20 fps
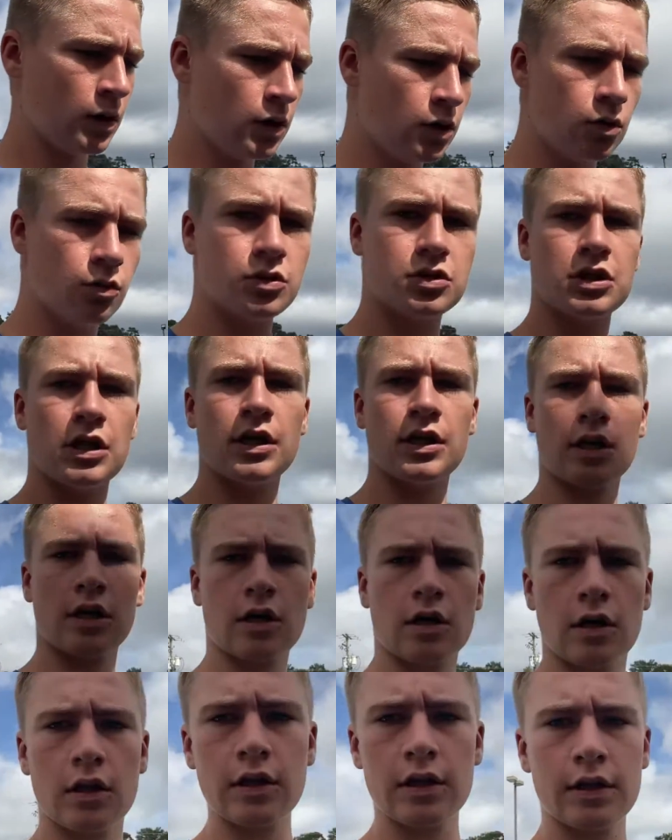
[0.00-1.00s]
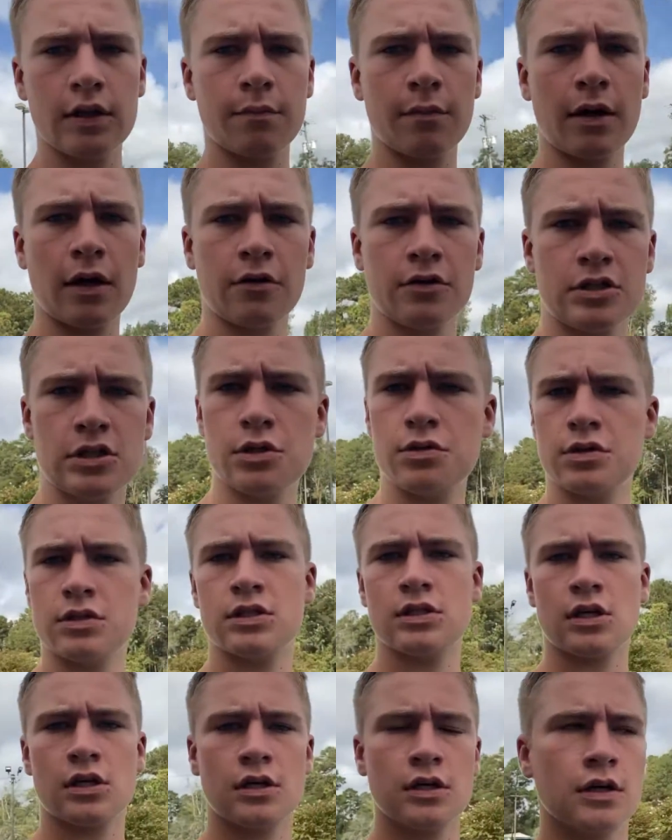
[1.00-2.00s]
we'll try to knock all of them out. Joey's
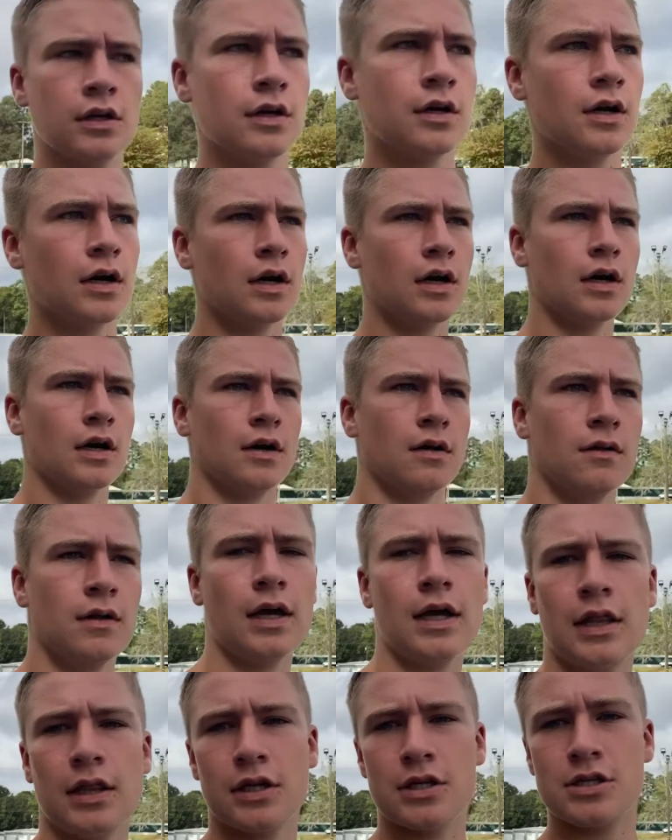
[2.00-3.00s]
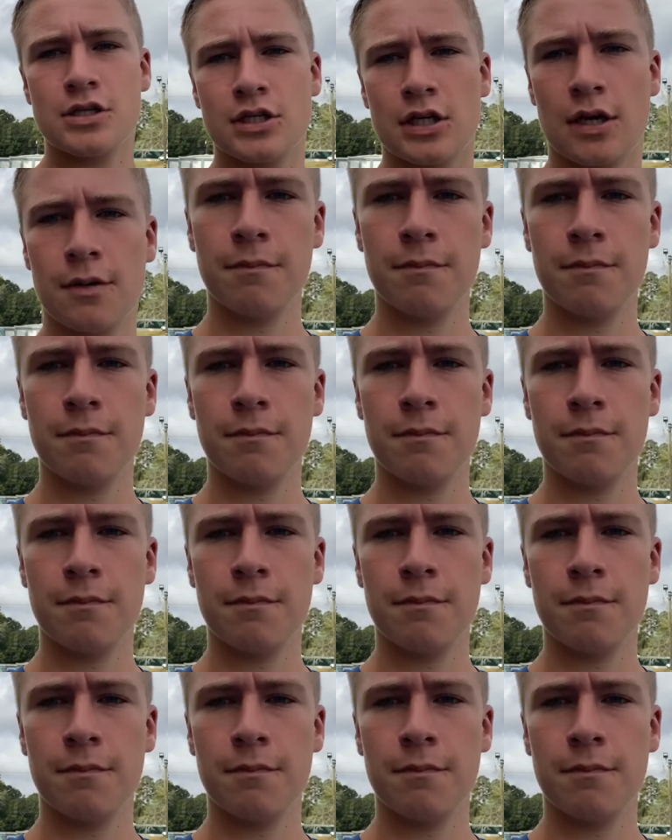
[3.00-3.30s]
starting at lunchtime.